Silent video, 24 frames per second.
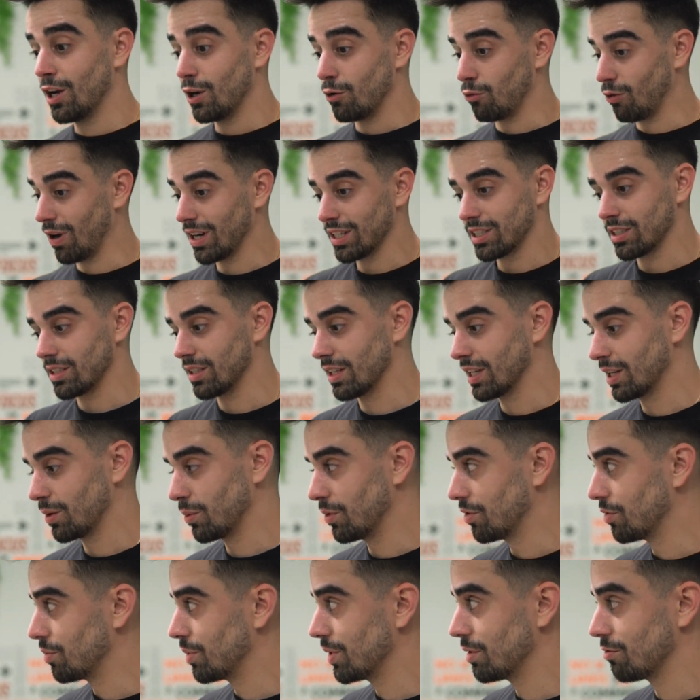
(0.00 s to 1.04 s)
wrestling.
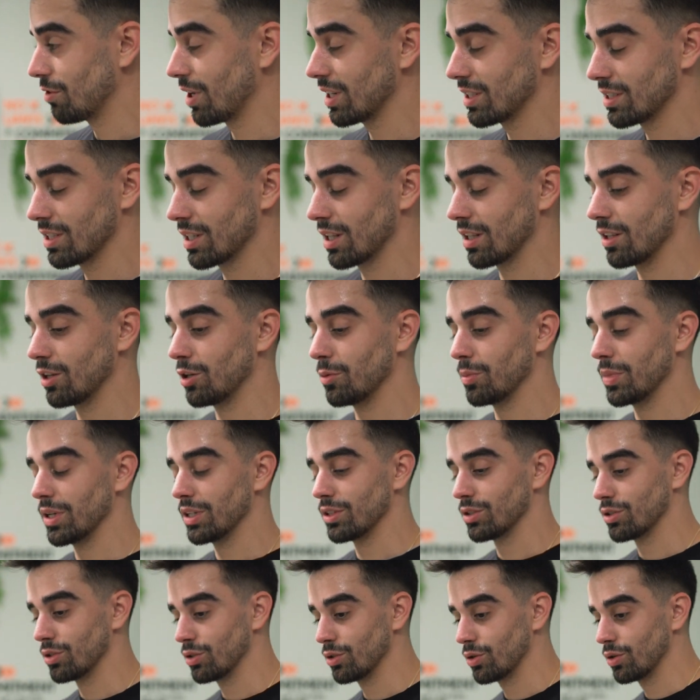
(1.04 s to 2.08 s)
We've been wrestling a little
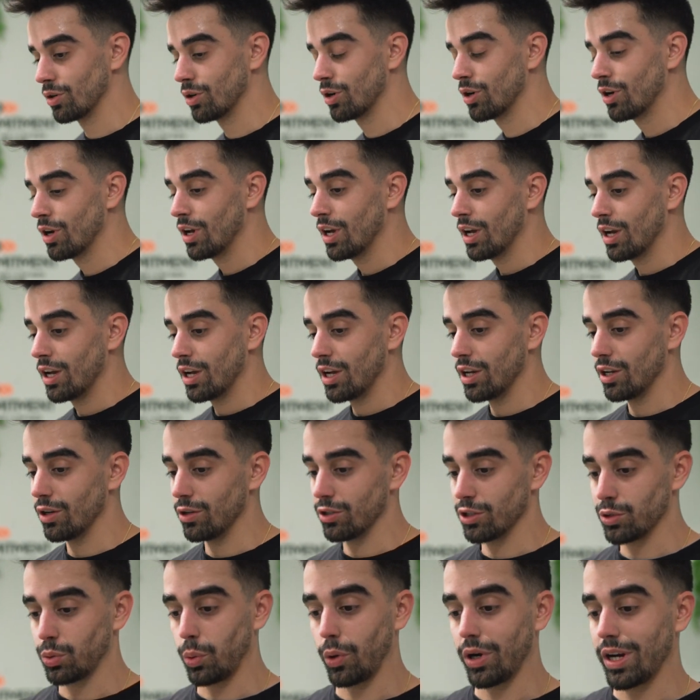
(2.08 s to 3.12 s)
bit too. You know,
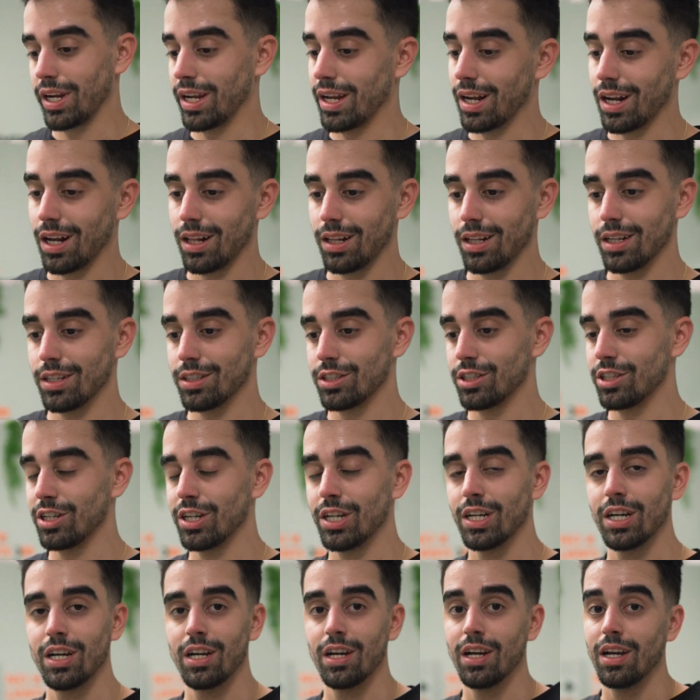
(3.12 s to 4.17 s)
just working in clinch.
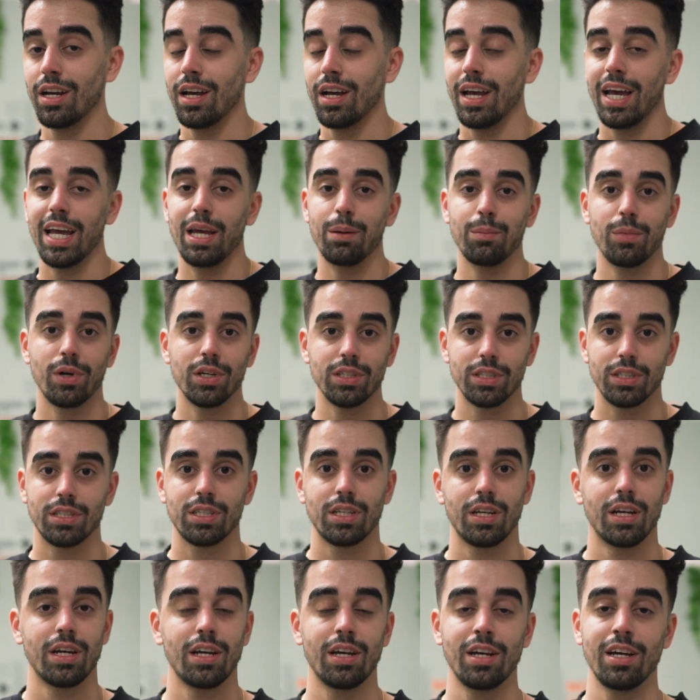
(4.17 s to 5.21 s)
8 months,
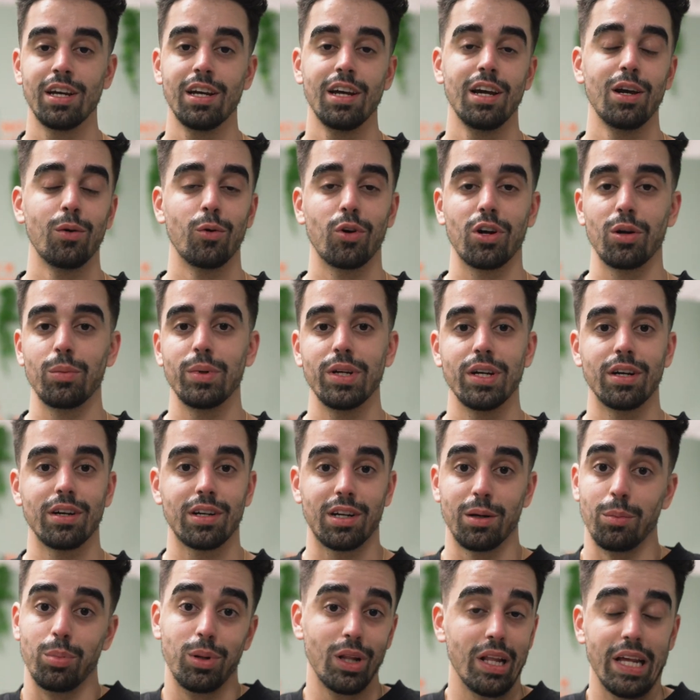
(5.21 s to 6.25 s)
we're gonna be a
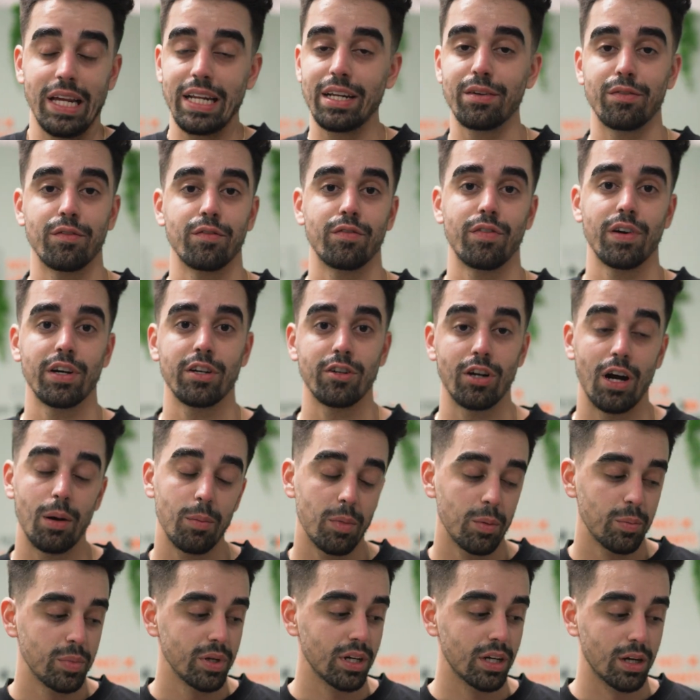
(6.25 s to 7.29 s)
completely different fighter. I'm
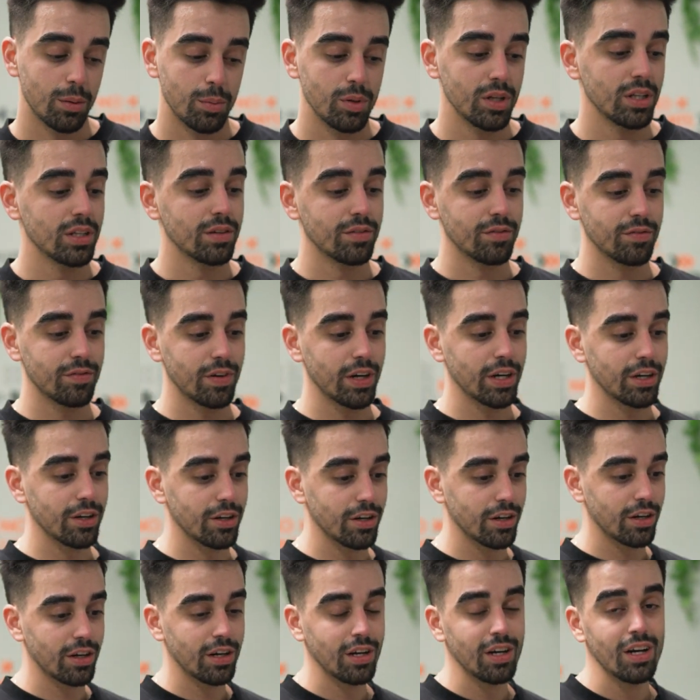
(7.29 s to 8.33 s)
gonna be a completely different
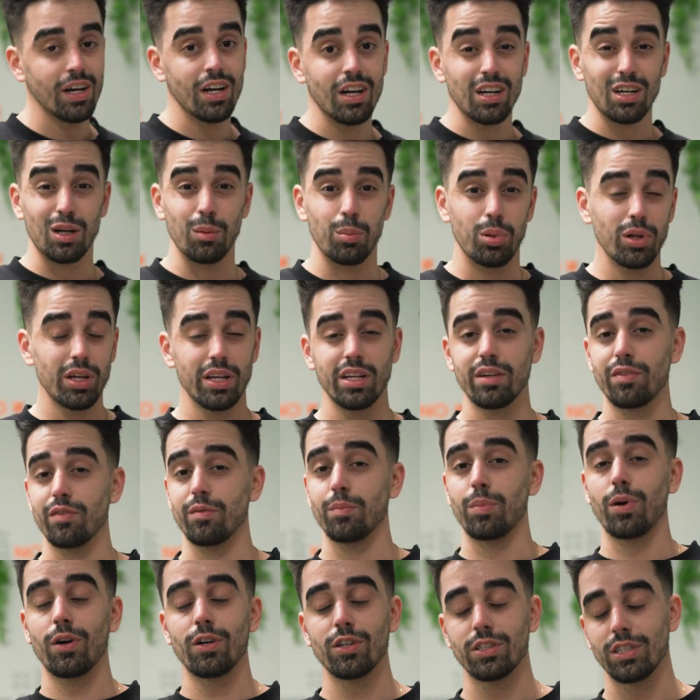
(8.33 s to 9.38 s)
fighter, completely
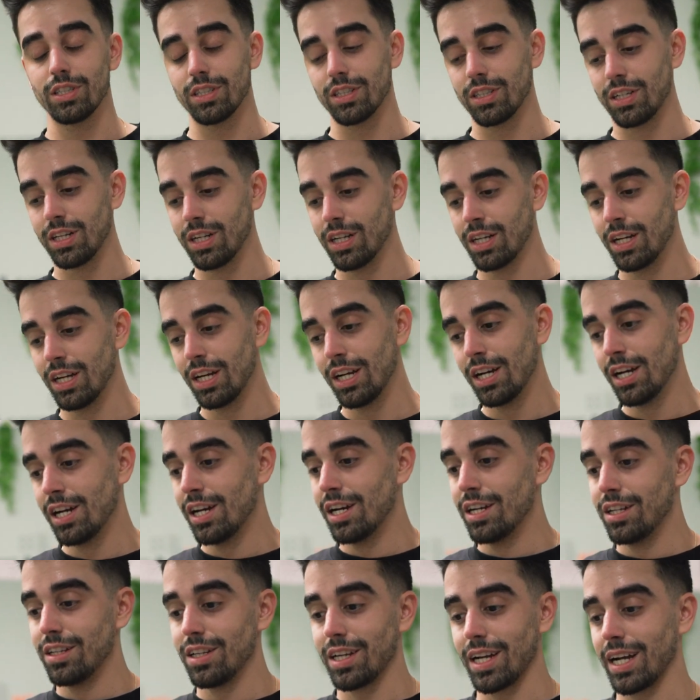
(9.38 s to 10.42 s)
different person.
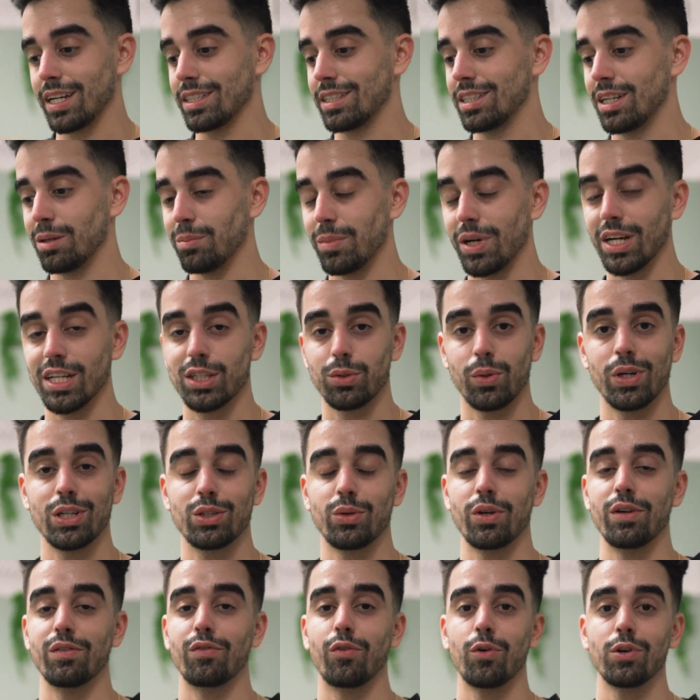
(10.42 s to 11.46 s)
Like I said, man,
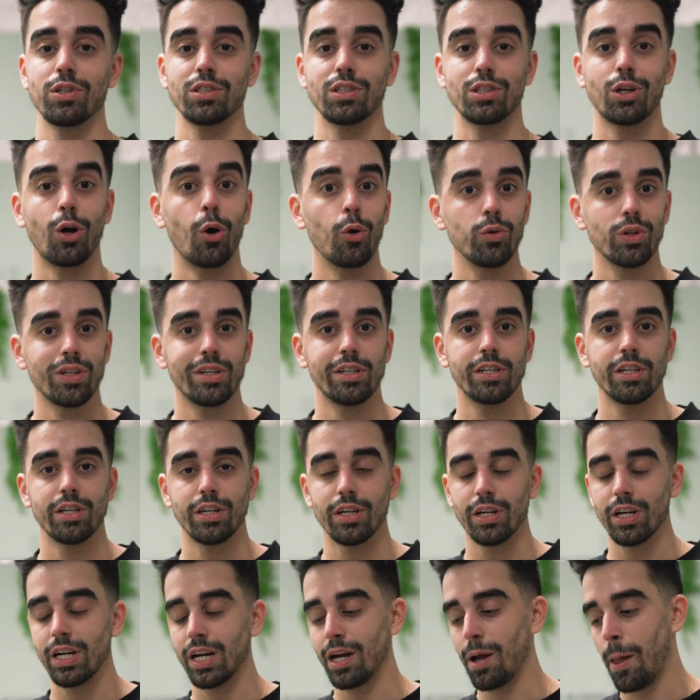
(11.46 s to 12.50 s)
2024 is a golden
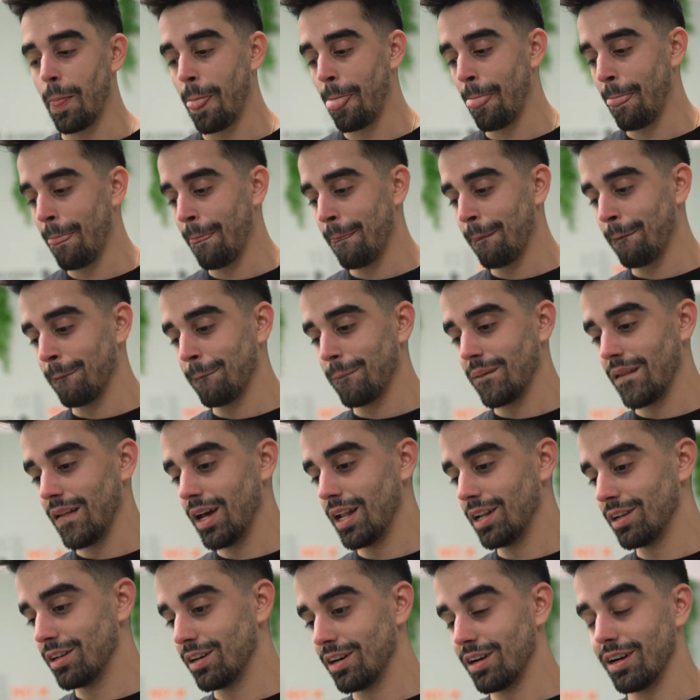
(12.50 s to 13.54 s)
year,
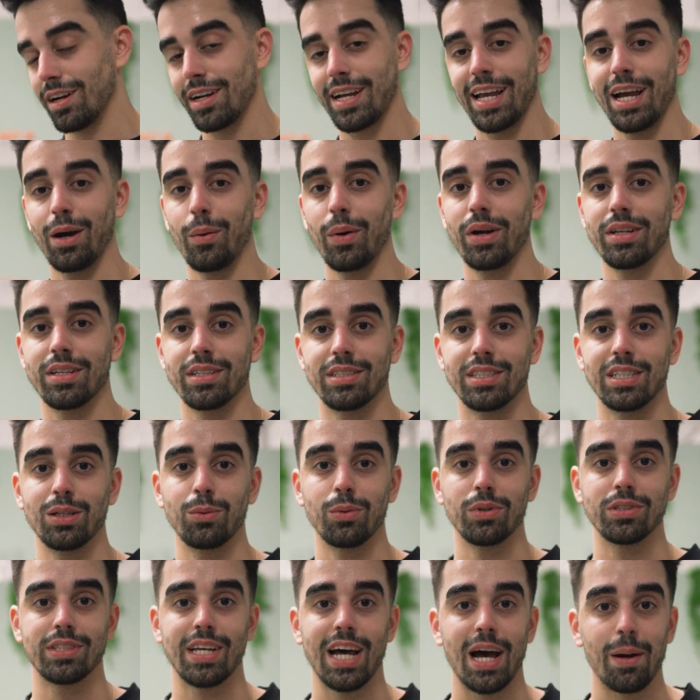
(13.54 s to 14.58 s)
and can't wait to see
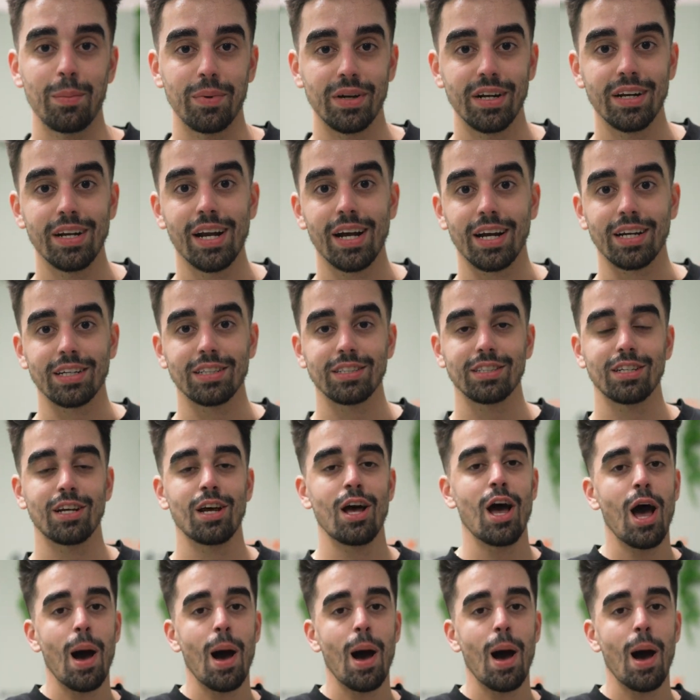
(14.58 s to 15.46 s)
what's happening next.